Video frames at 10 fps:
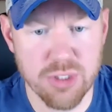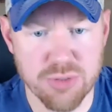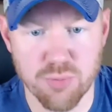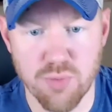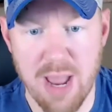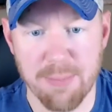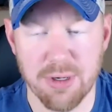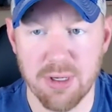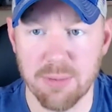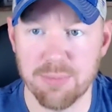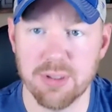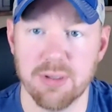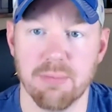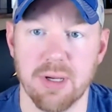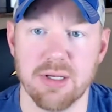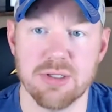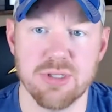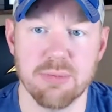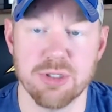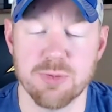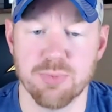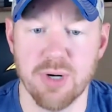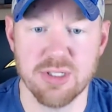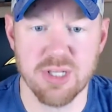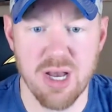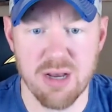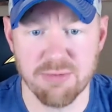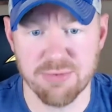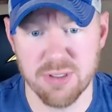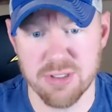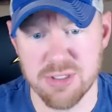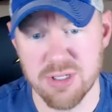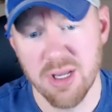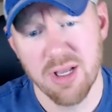Just wrapping up Mike Zimmer's press conference.